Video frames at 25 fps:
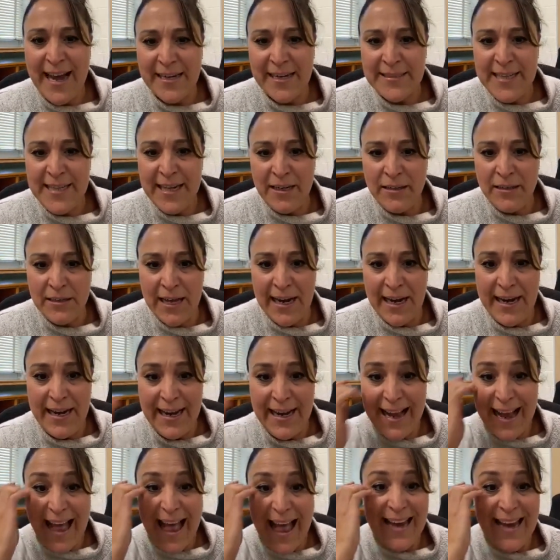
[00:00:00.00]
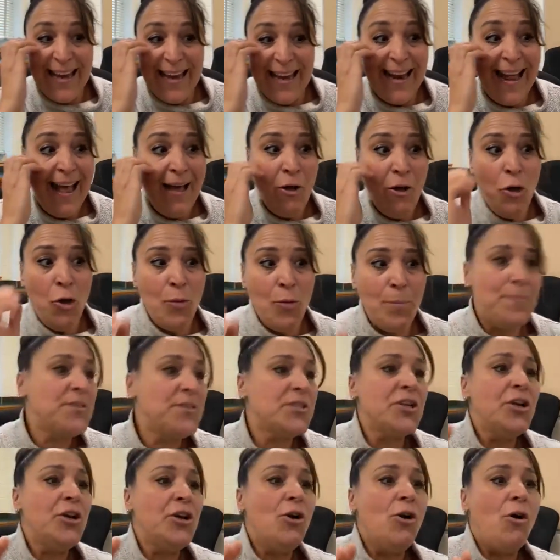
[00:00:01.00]
exhale like and it
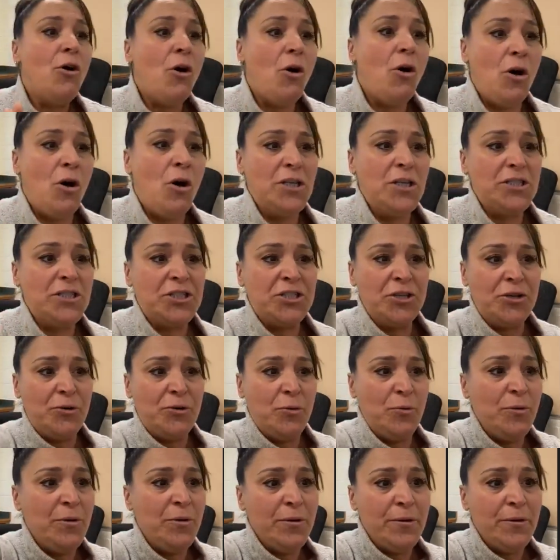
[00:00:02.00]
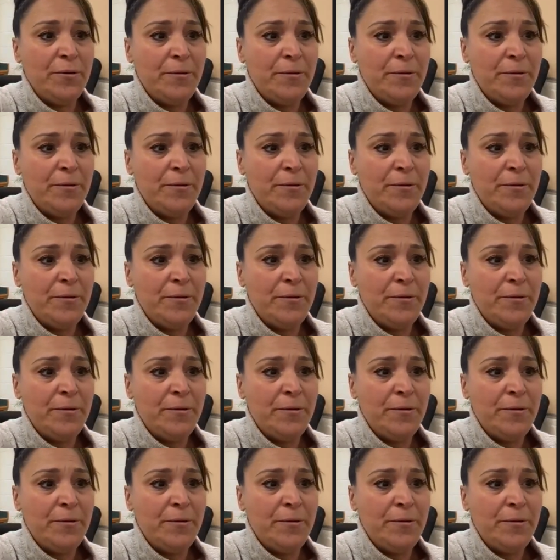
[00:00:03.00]
helps also